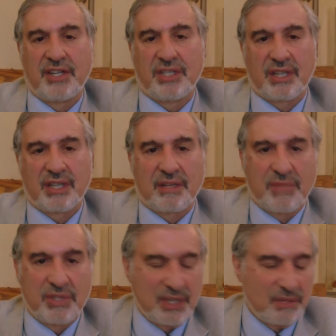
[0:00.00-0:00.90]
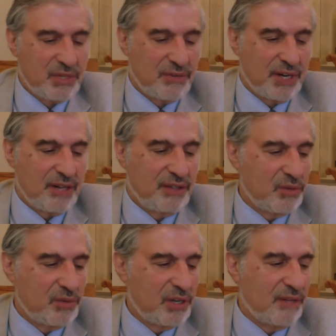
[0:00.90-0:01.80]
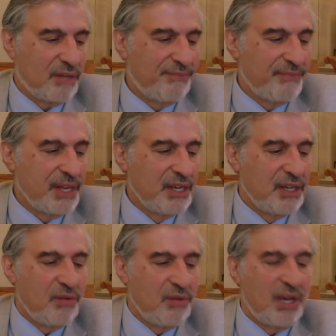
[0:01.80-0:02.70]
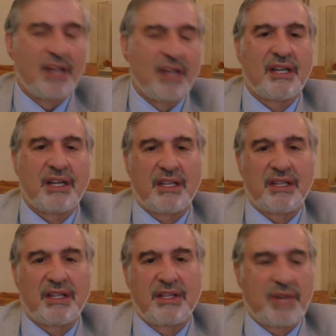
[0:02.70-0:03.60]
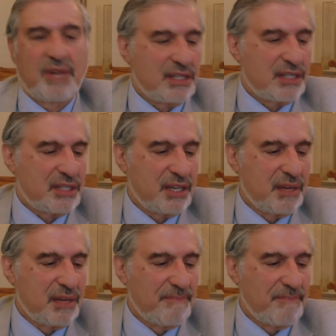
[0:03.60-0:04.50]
nations, other museums around the world? Well, the U.S.,